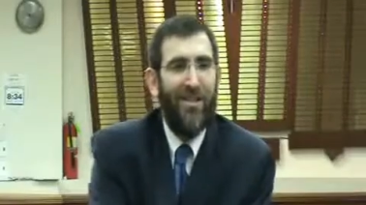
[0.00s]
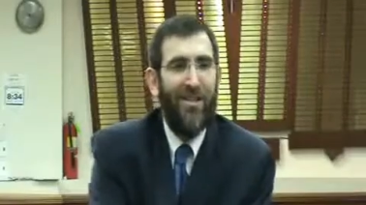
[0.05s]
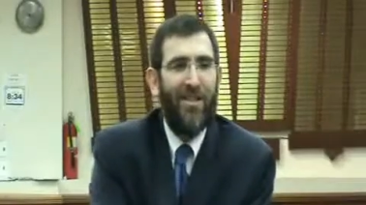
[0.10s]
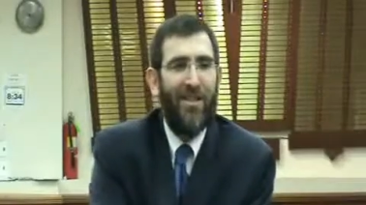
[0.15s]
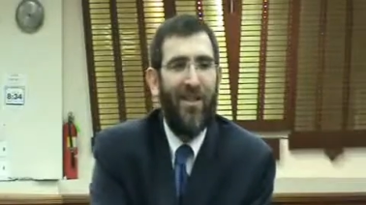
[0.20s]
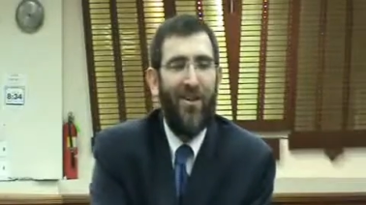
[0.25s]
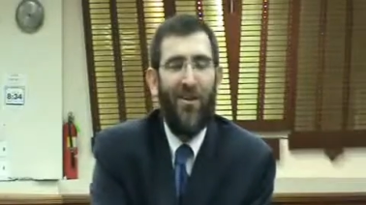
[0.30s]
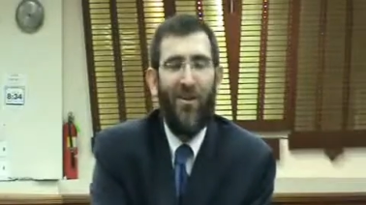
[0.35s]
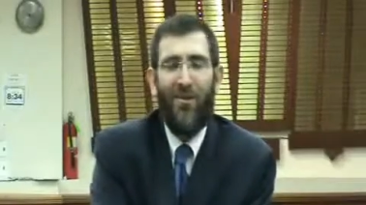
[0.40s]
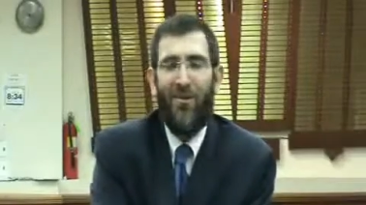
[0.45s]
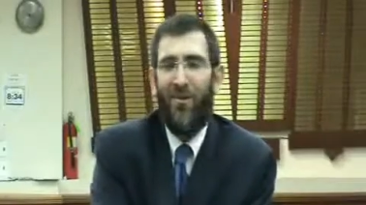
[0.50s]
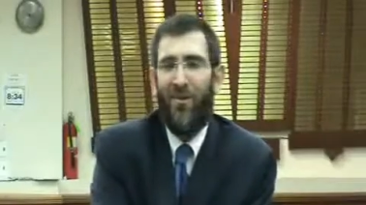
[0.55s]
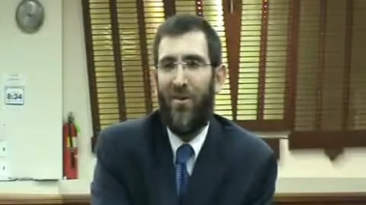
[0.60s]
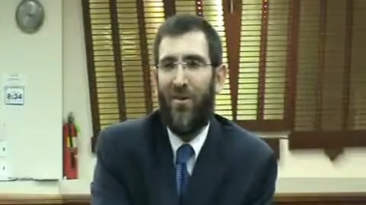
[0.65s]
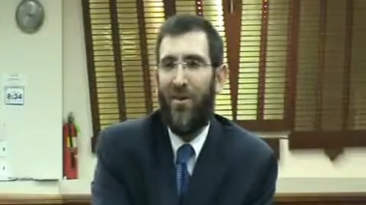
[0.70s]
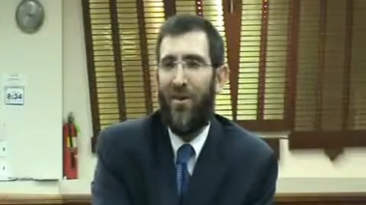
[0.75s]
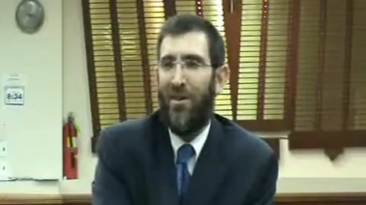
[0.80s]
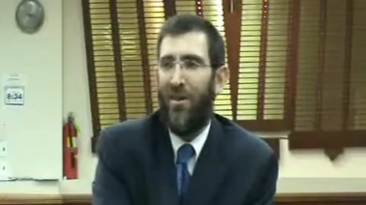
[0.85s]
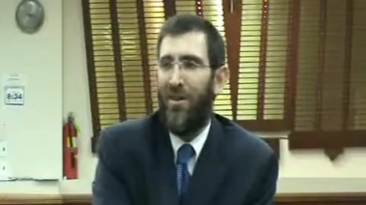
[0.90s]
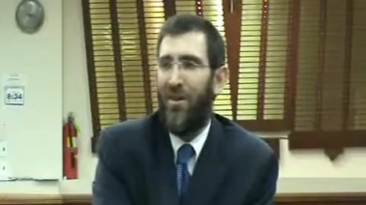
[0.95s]

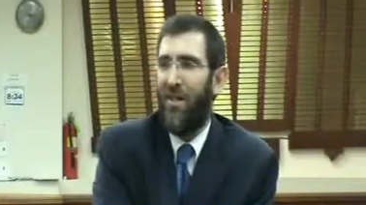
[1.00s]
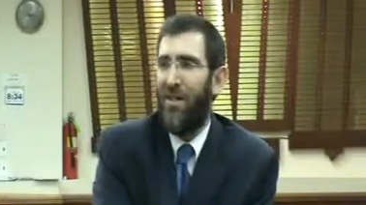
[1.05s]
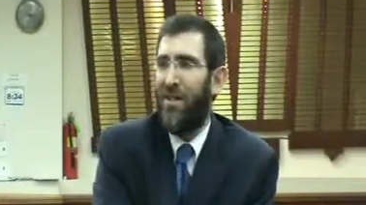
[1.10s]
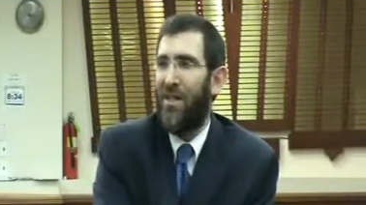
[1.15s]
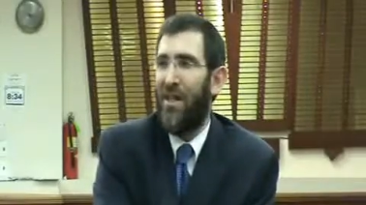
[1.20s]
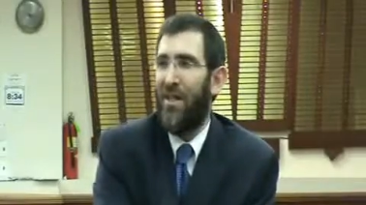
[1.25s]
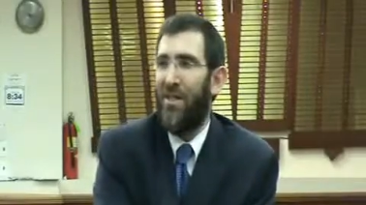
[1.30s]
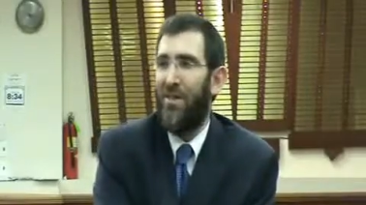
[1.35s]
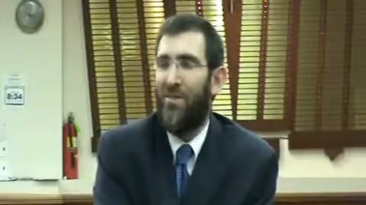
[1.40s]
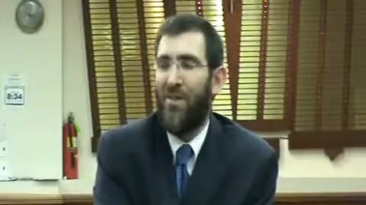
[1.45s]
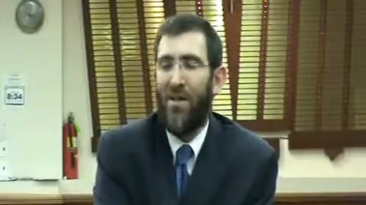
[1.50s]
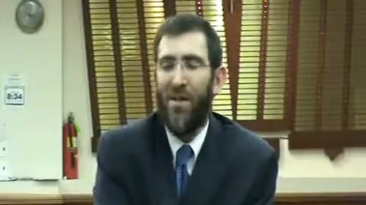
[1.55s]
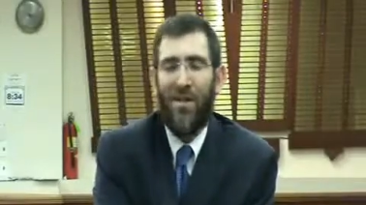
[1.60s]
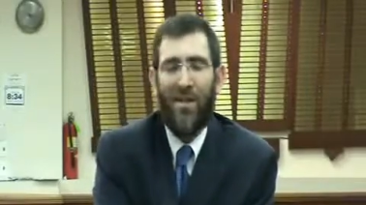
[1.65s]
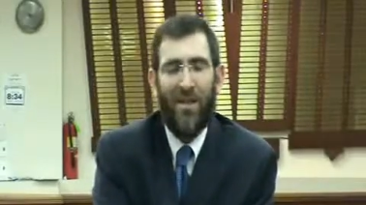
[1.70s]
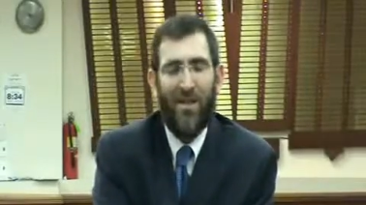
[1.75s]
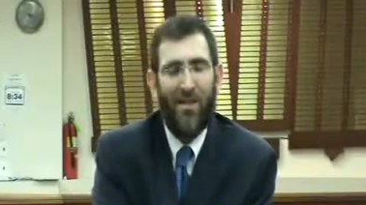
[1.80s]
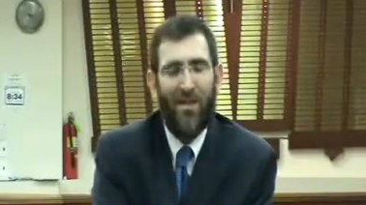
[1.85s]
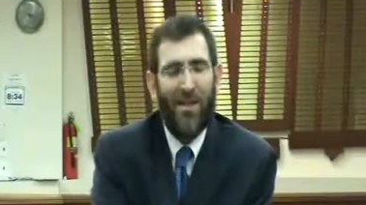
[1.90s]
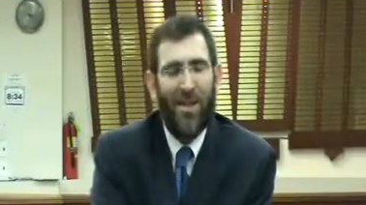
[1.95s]
So he said to
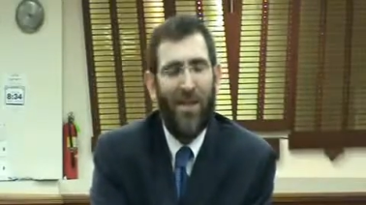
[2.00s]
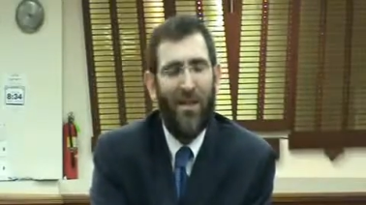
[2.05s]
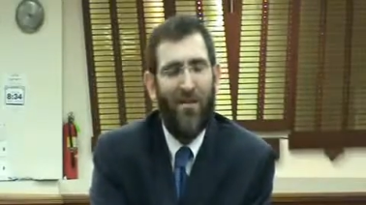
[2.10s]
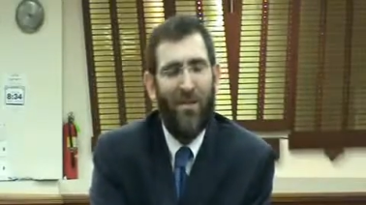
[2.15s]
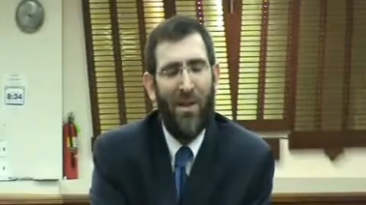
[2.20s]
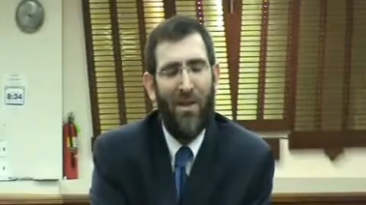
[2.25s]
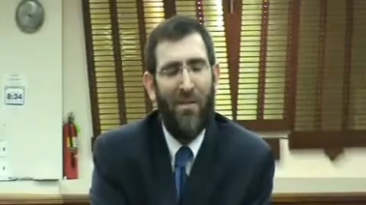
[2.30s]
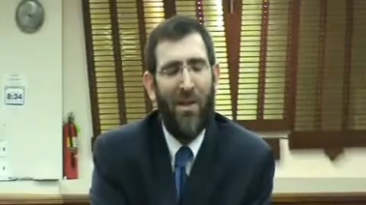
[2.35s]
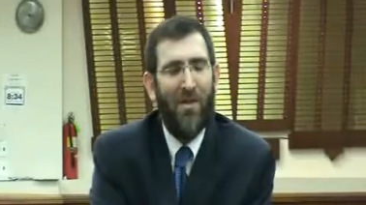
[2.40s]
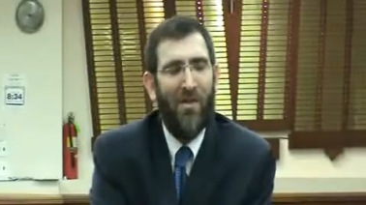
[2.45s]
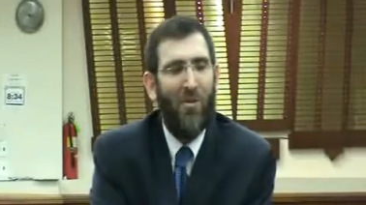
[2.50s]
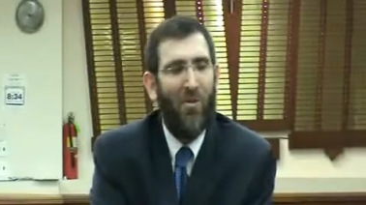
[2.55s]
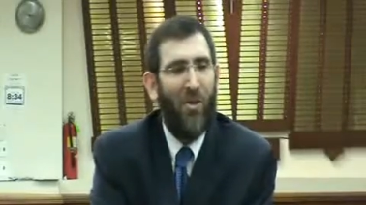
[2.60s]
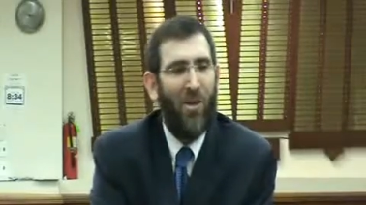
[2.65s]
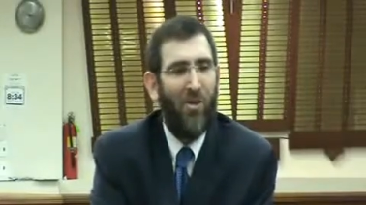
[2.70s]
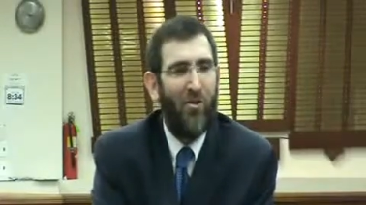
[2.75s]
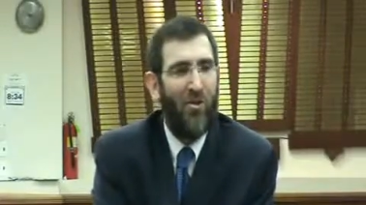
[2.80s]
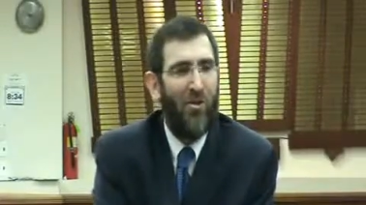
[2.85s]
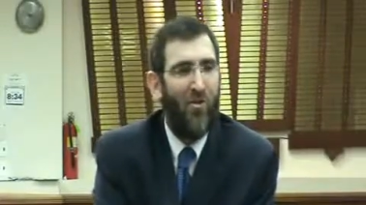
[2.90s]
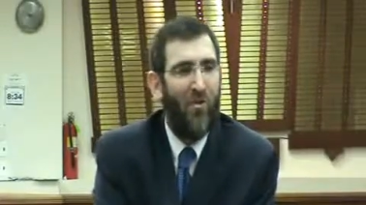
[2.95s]
me, he said to me, let me ask you
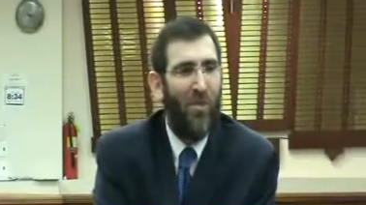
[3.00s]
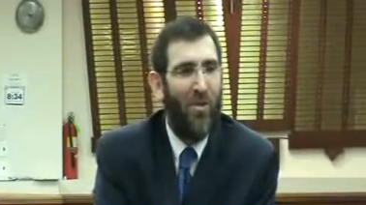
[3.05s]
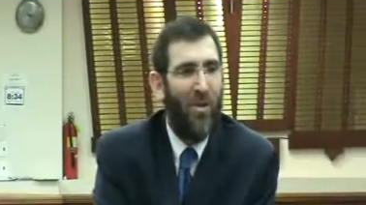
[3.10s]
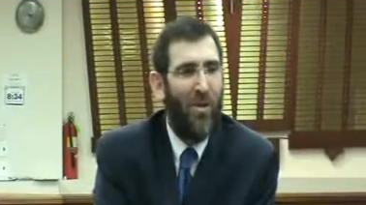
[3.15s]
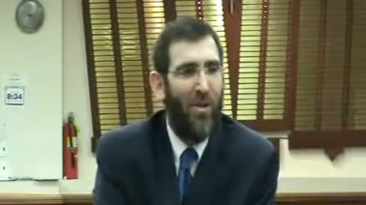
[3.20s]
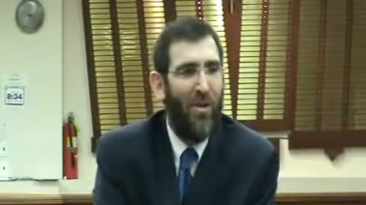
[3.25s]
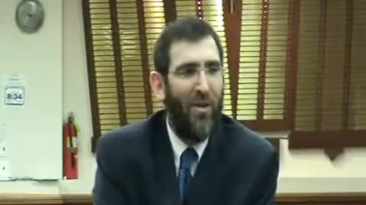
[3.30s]
a question